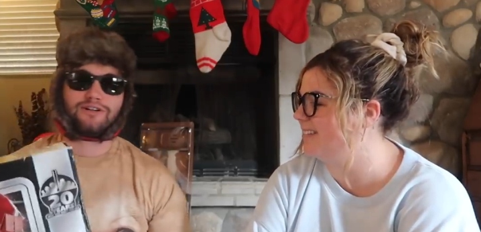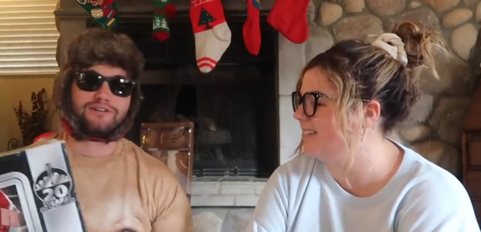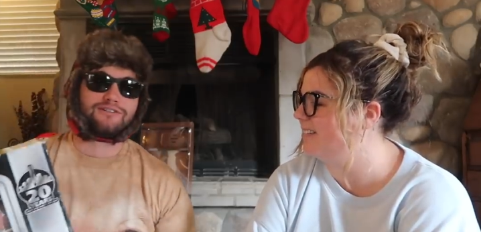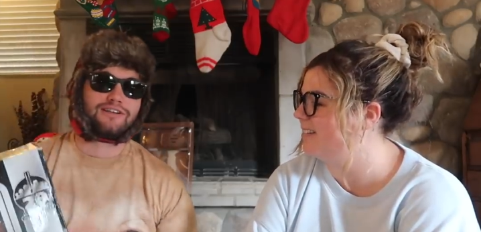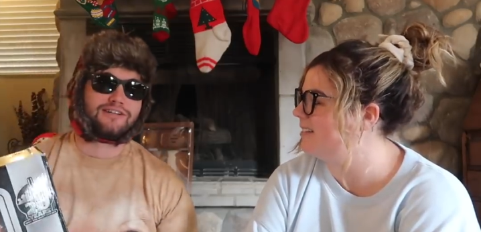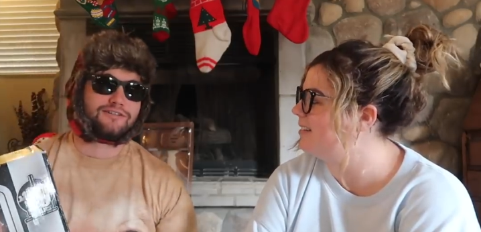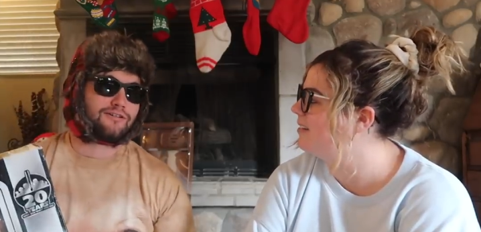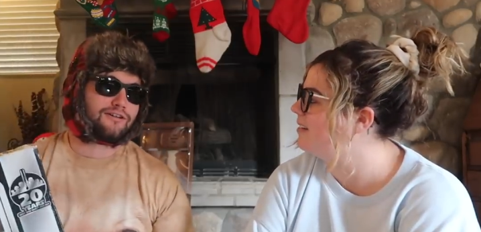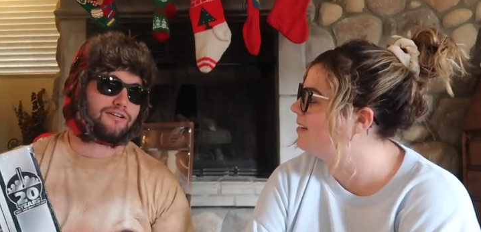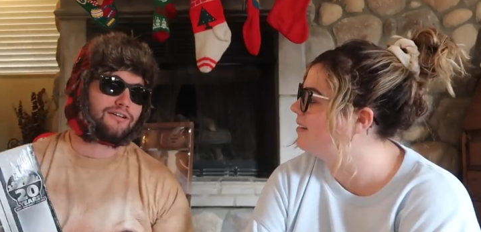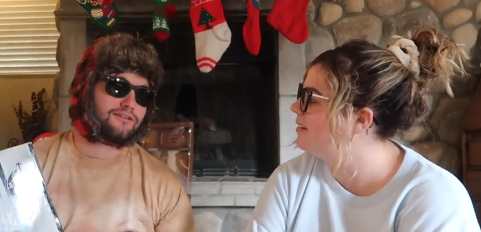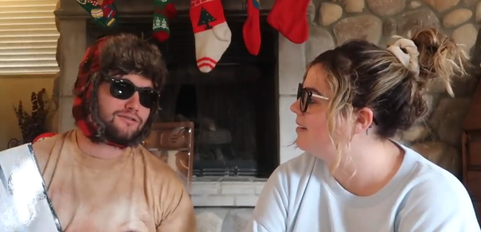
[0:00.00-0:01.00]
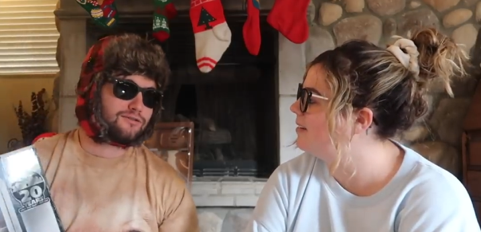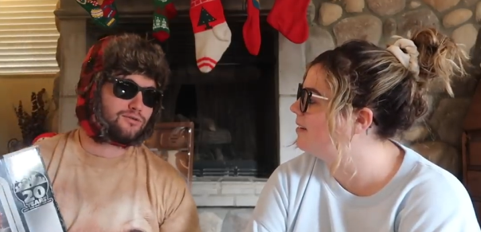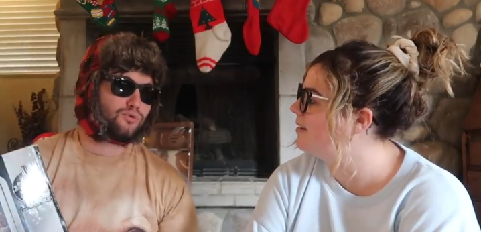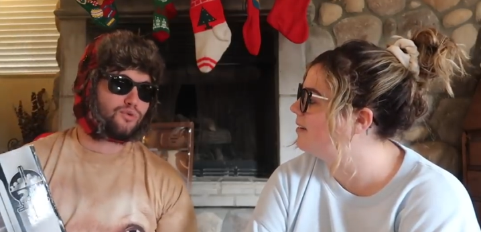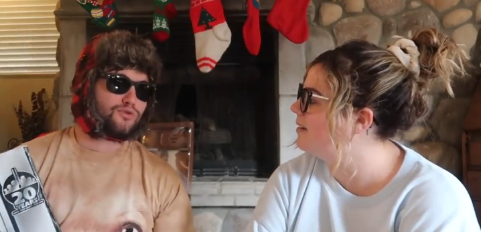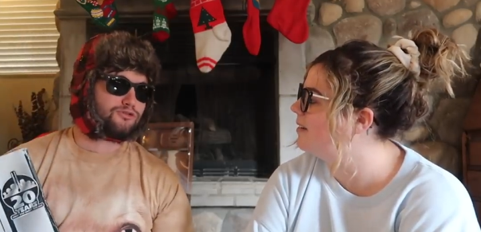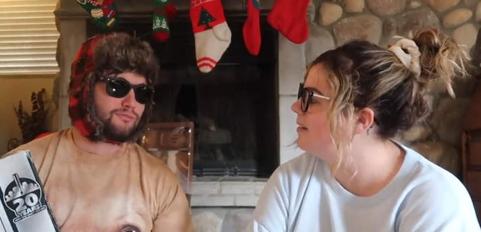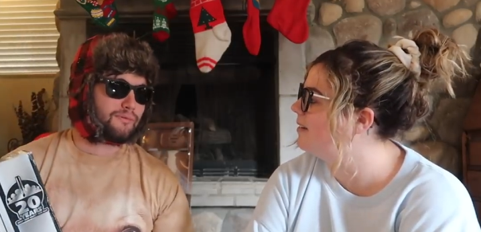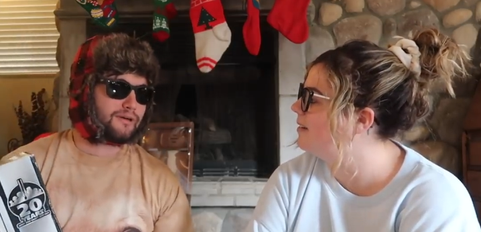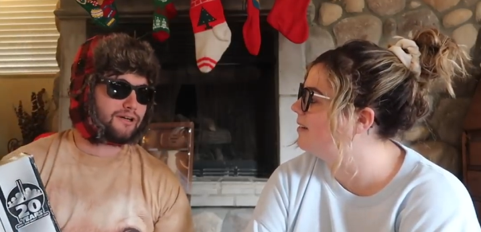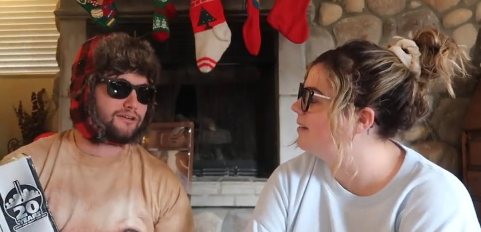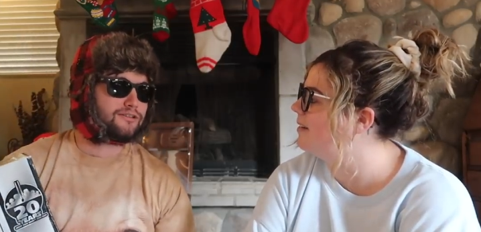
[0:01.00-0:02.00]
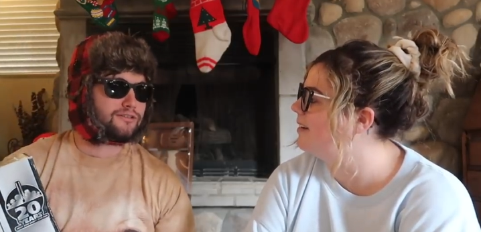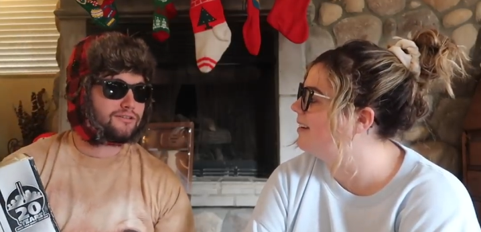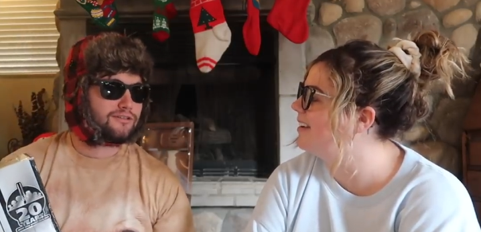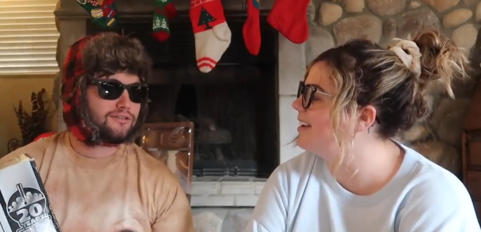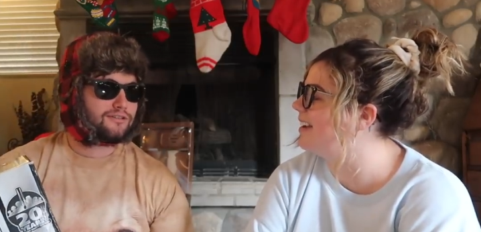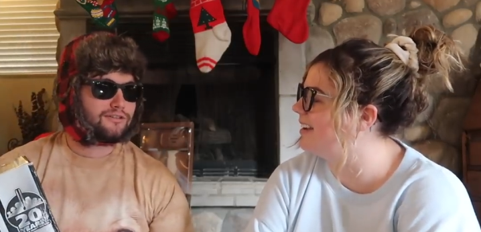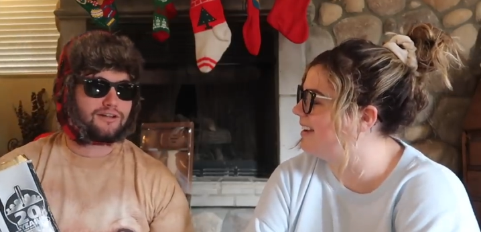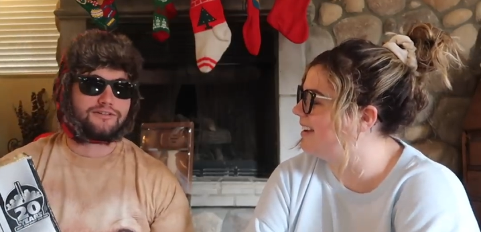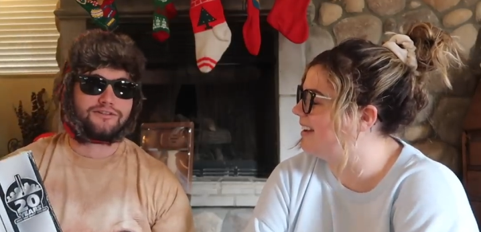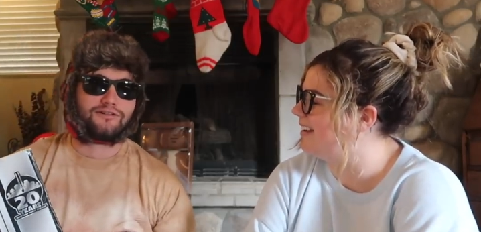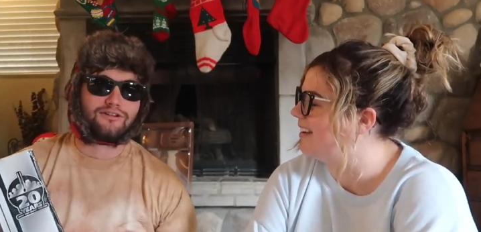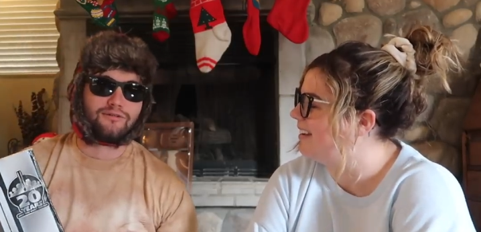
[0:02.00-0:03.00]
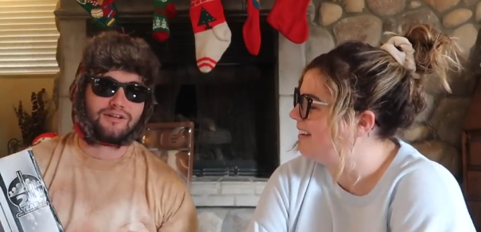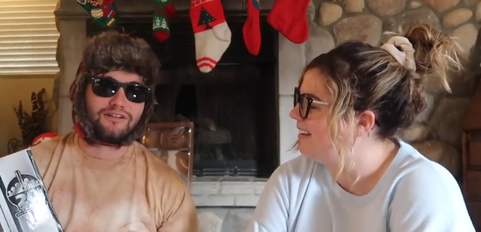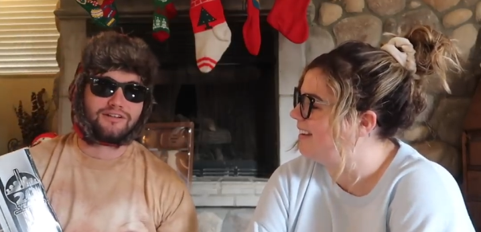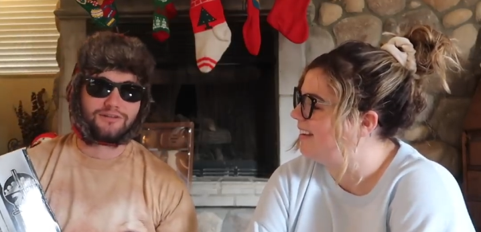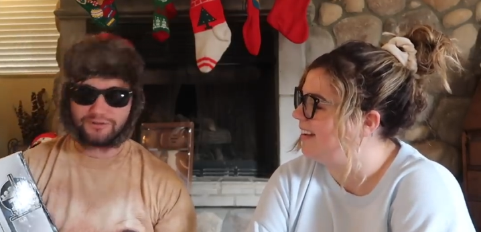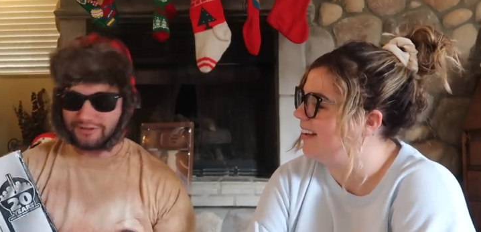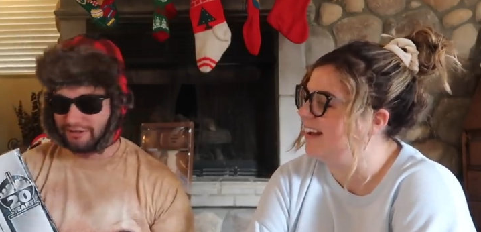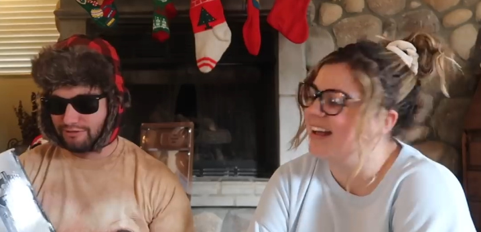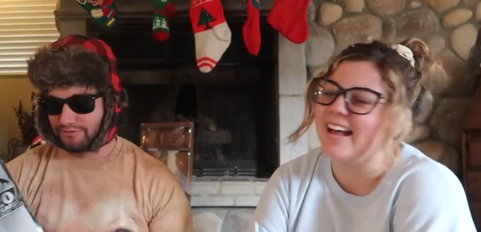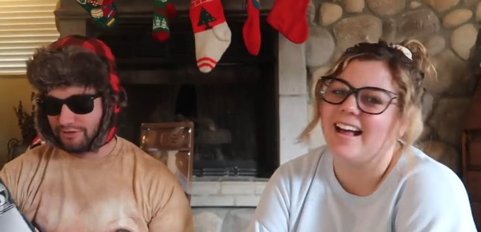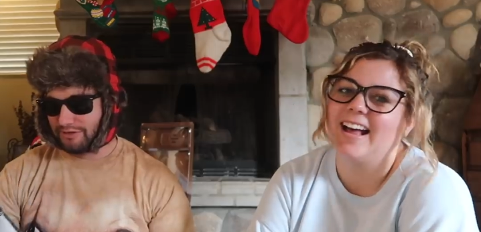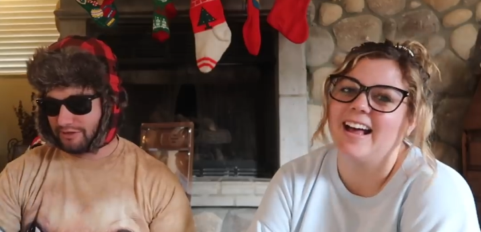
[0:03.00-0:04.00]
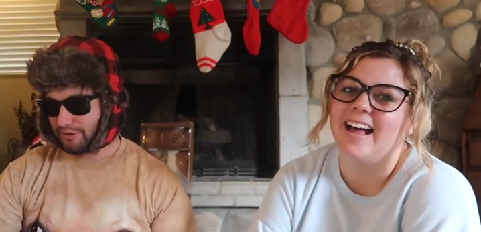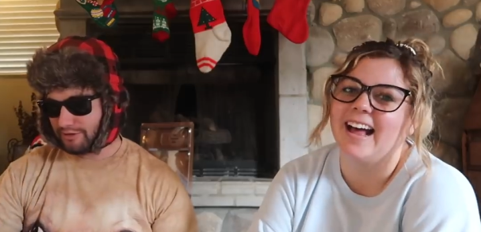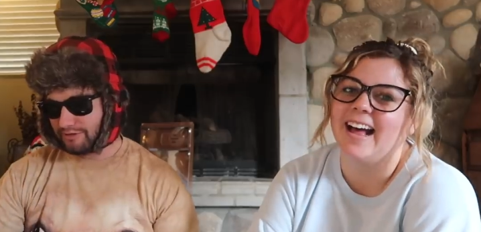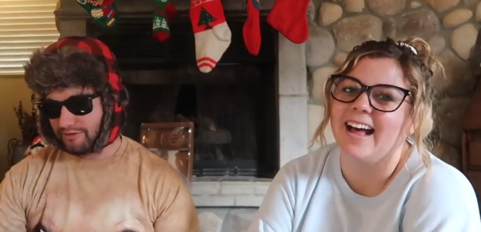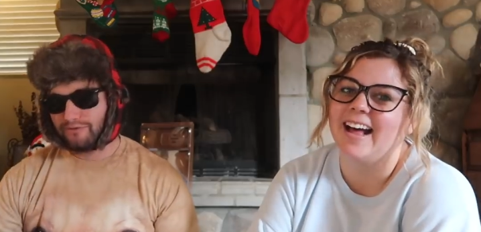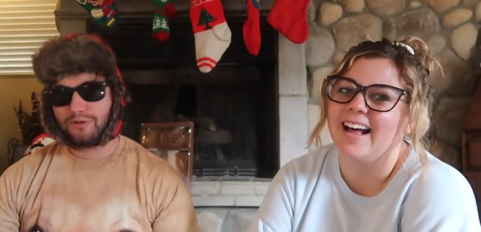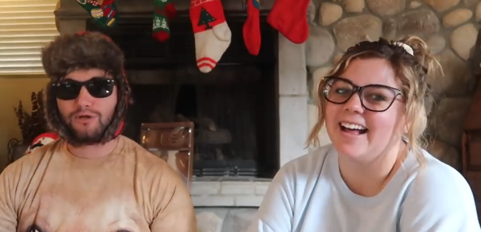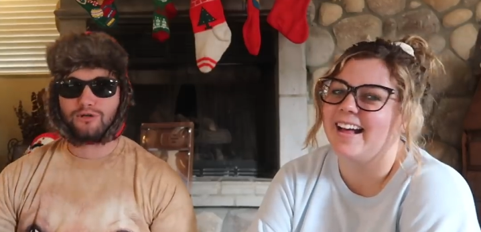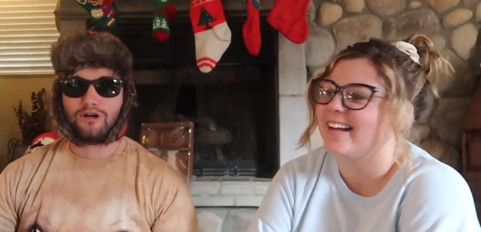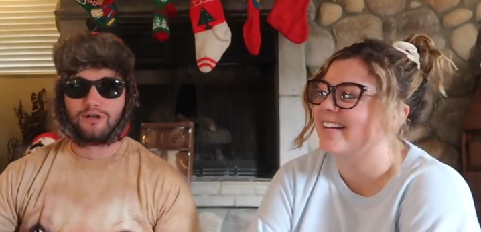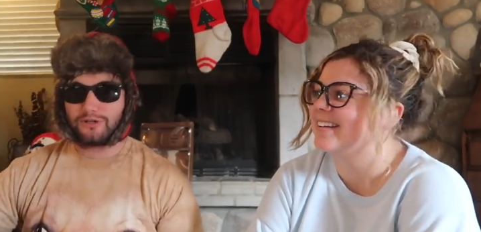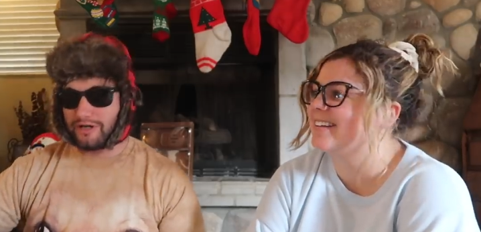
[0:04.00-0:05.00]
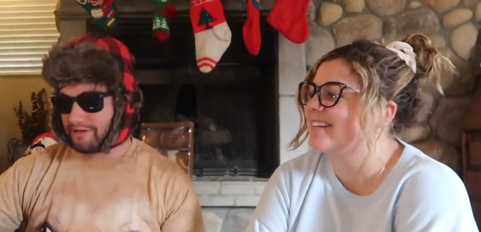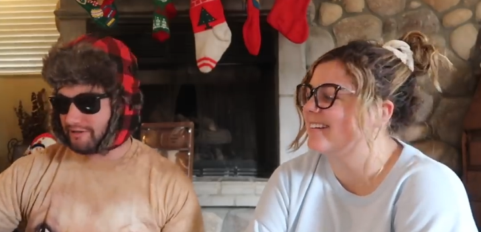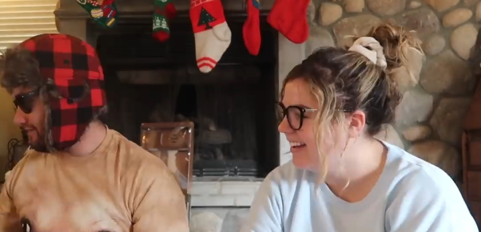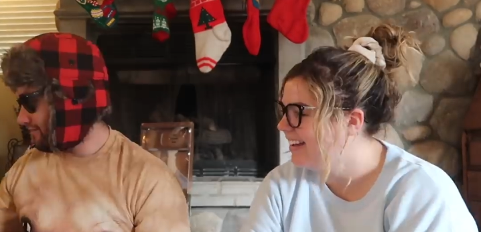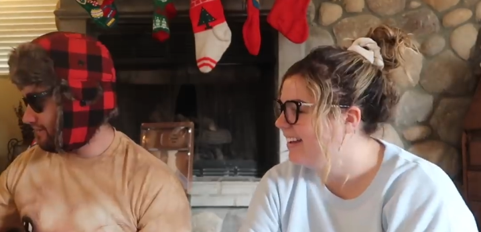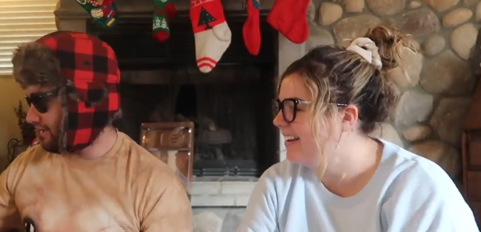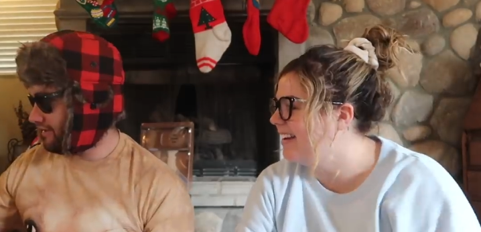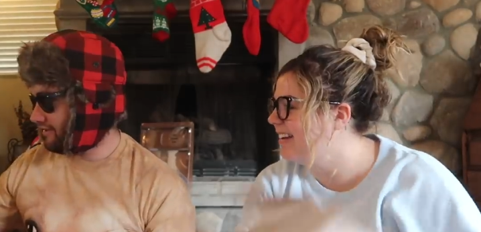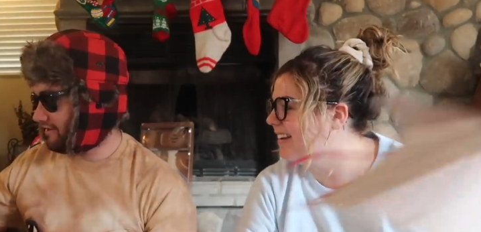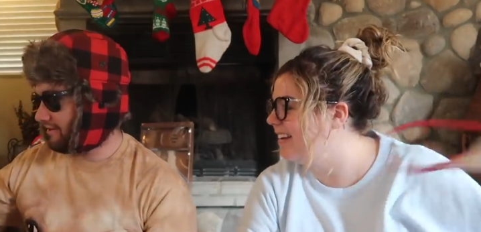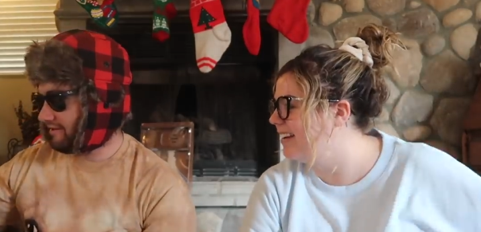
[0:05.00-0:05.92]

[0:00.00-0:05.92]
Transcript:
Speaker 1: funny because last year I got a lot of tools from my parents. this year got me a Lego set. It was very good, very good contrast. All right,